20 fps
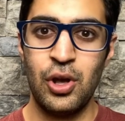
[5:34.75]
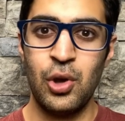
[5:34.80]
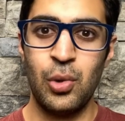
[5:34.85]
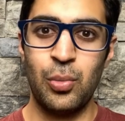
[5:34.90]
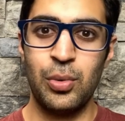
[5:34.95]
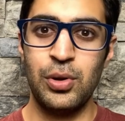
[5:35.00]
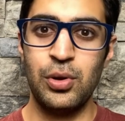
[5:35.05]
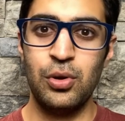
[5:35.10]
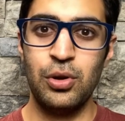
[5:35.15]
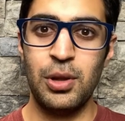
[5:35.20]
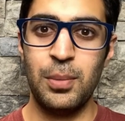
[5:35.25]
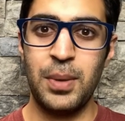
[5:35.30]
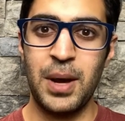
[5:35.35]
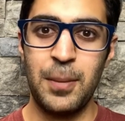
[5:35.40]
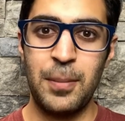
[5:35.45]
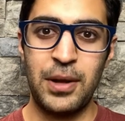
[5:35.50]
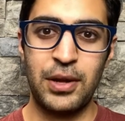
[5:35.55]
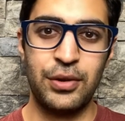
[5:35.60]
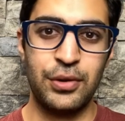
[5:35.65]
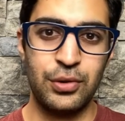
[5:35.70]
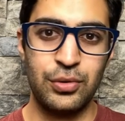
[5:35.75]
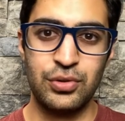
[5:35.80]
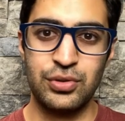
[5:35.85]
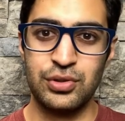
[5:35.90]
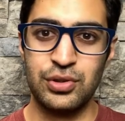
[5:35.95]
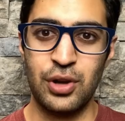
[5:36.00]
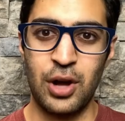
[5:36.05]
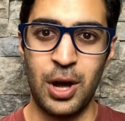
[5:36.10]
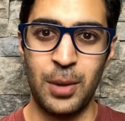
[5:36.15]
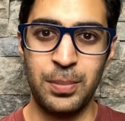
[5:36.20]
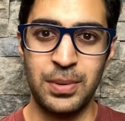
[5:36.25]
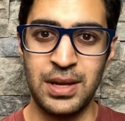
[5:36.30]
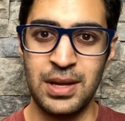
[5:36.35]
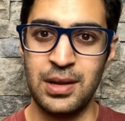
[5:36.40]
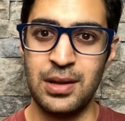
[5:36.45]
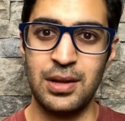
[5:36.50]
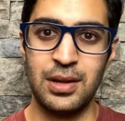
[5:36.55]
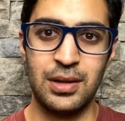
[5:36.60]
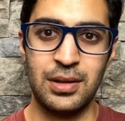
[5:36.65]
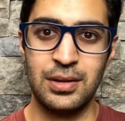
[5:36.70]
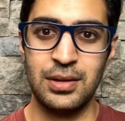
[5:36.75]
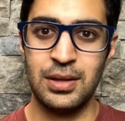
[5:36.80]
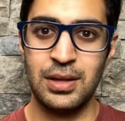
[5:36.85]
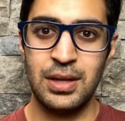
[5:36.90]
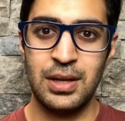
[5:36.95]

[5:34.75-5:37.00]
We do that by making you stop eating